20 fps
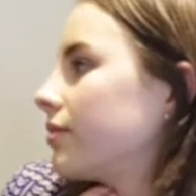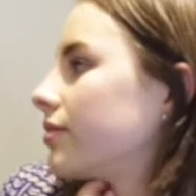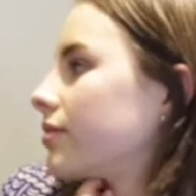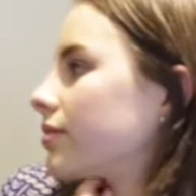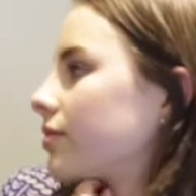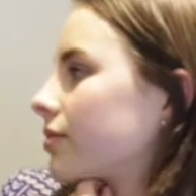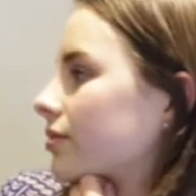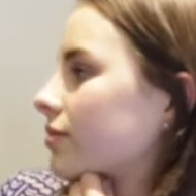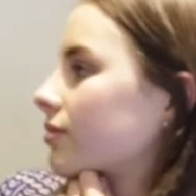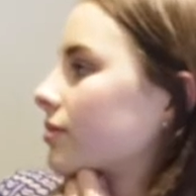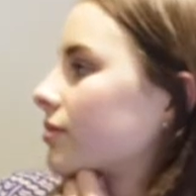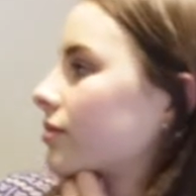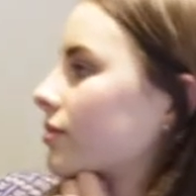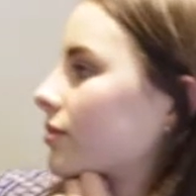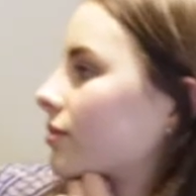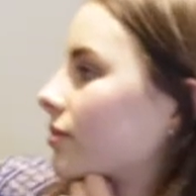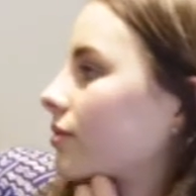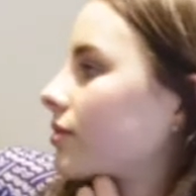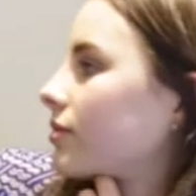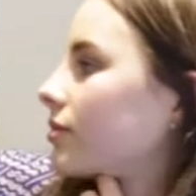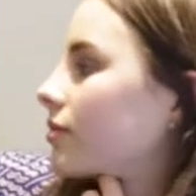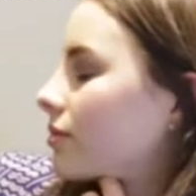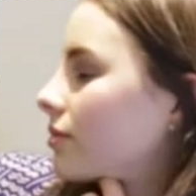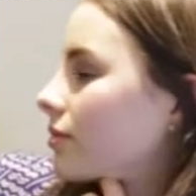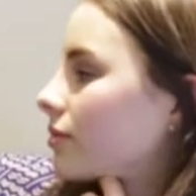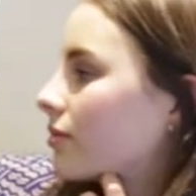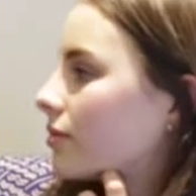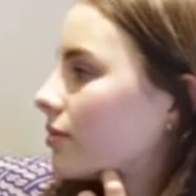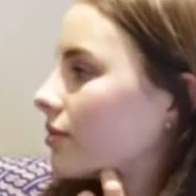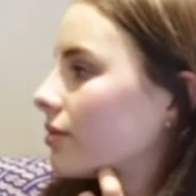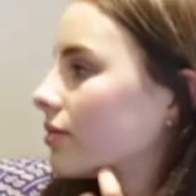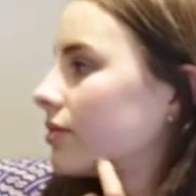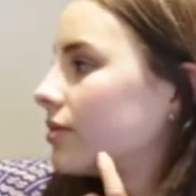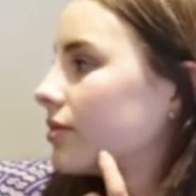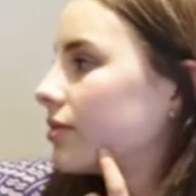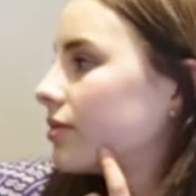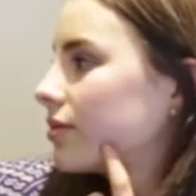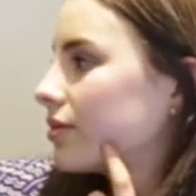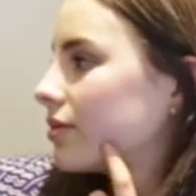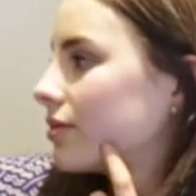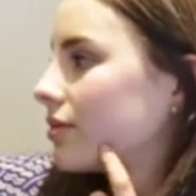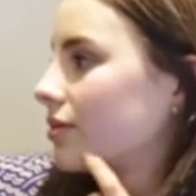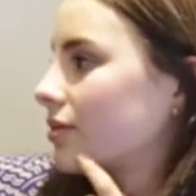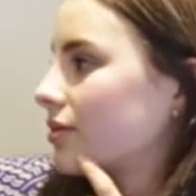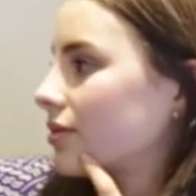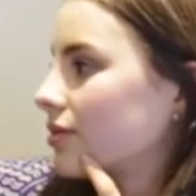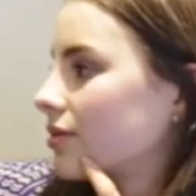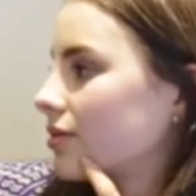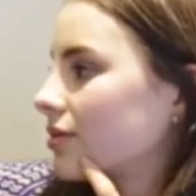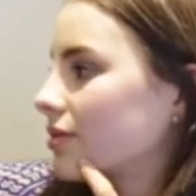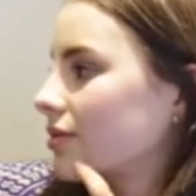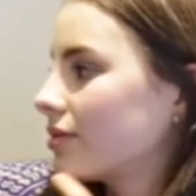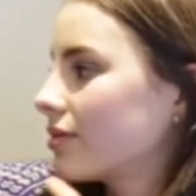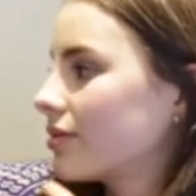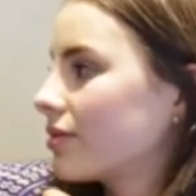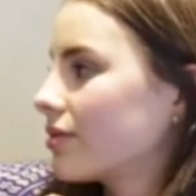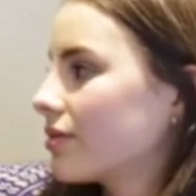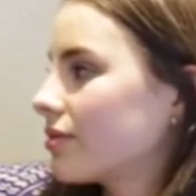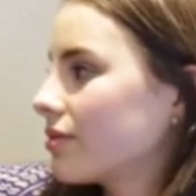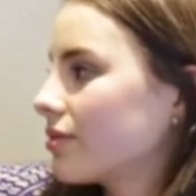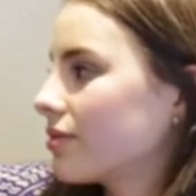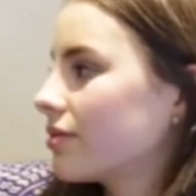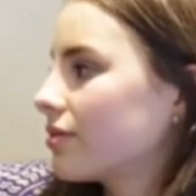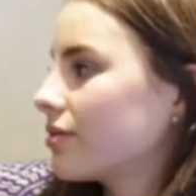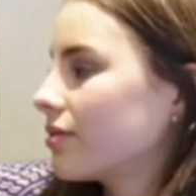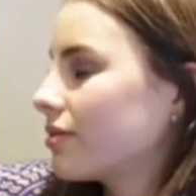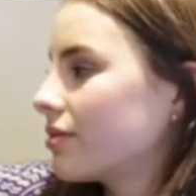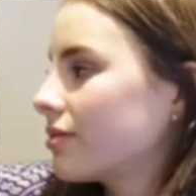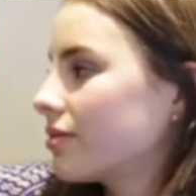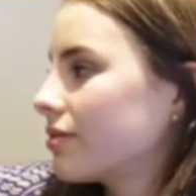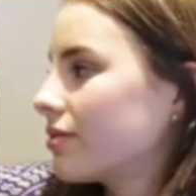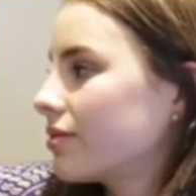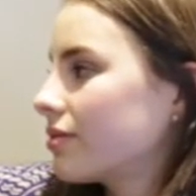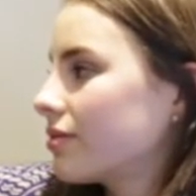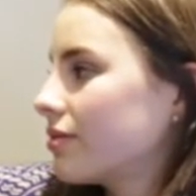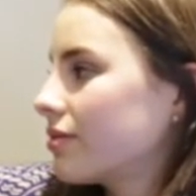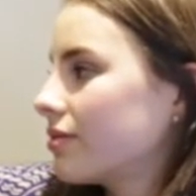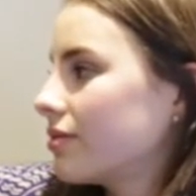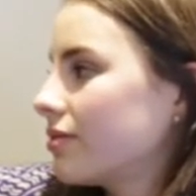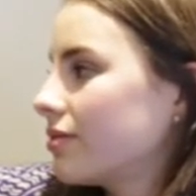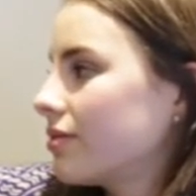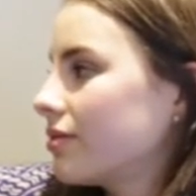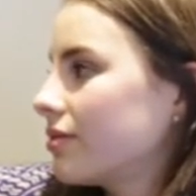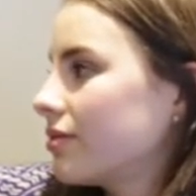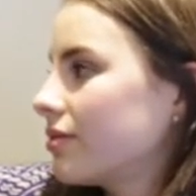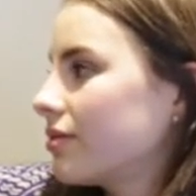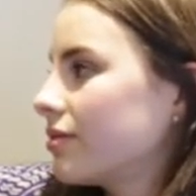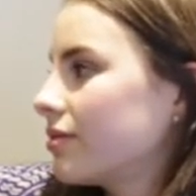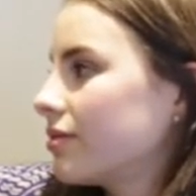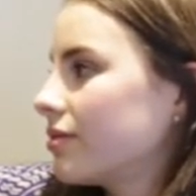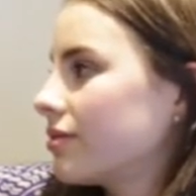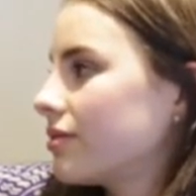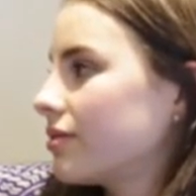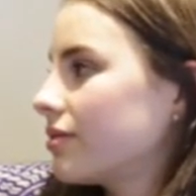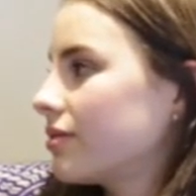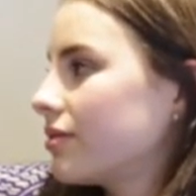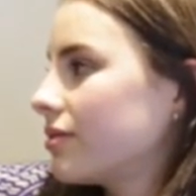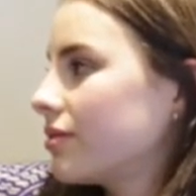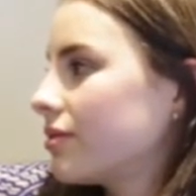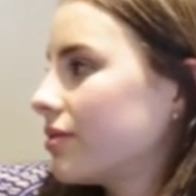[no speech]